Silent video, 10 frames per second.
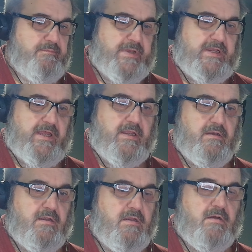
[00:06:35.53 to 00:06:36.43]
Big hit.
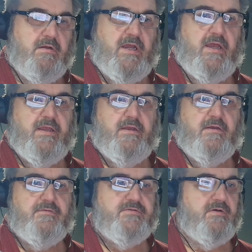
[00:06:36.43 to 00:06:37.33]
Okay,
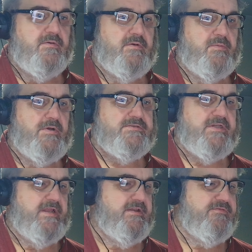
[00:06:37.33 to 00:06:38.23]
so uh, once
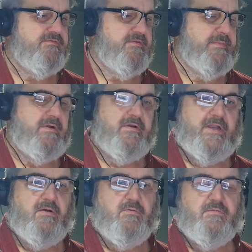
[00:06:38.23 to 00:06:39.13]
again, this is Amira
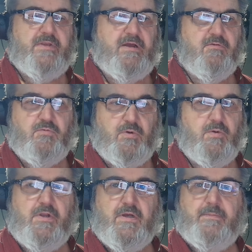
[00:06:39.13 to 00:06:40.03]
now now
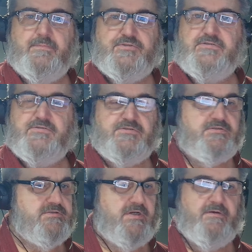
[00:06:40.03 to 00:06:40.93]
grown up. She's
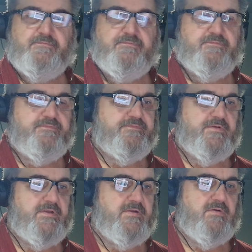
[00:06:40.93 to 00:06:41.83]
she's a
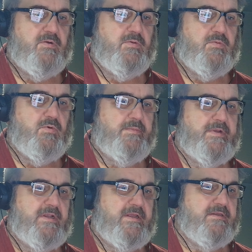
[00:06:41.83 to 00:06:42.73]
fully grown
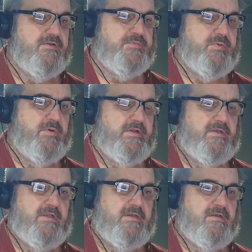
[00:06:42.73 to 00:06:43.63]
woman at this
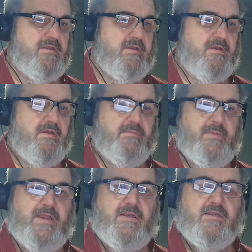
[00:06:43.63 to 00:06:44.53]
point, and
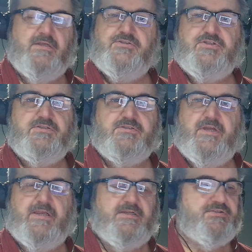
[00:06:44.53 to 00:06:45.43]
man, can she
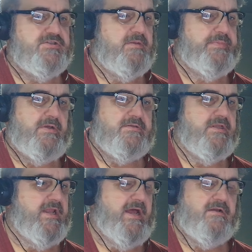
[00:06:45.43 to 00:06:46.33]
sing? Can she belt
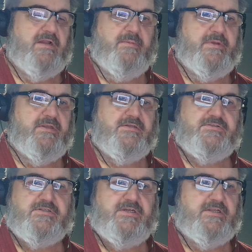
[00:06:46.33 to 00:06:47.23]
it out? I mean,
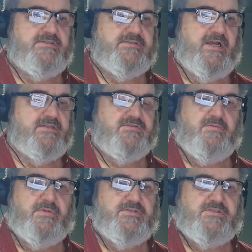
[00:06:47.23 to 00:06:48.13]
this kid has got
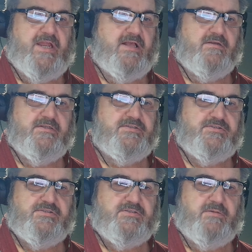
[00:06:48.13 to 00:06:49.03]
so much talent; it's
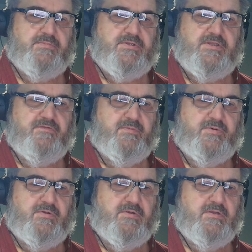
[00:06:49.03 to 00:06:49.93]
just
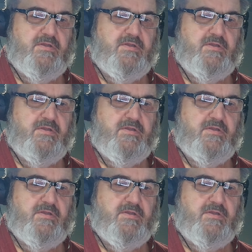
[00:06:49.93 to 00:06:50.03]
unbelievable.